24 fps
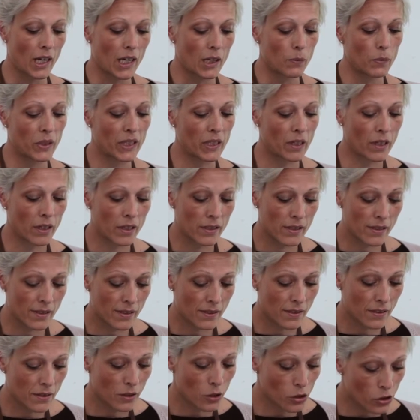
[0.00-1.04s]

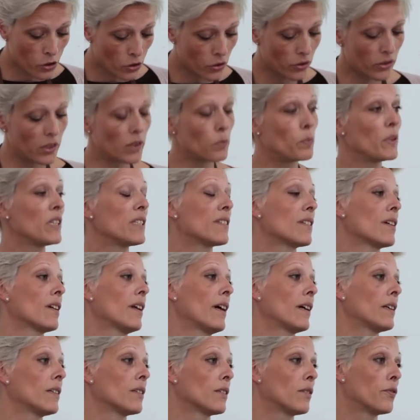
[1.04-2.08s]
because should you be
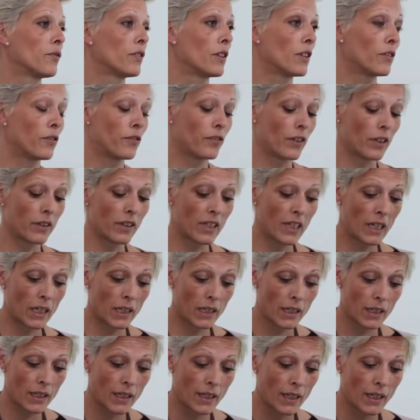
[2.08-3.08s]
selected for funding,